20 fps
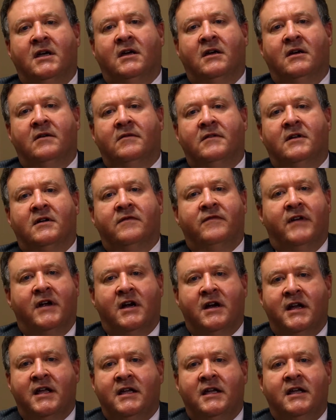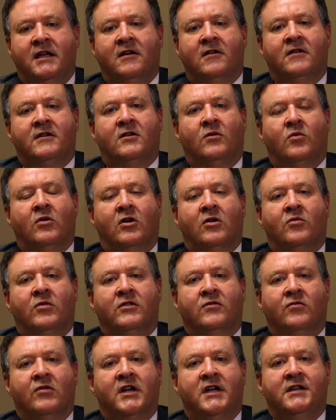They're very eager to work
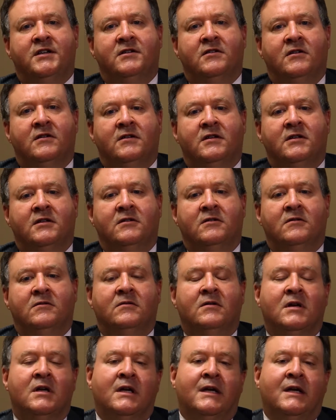with regional to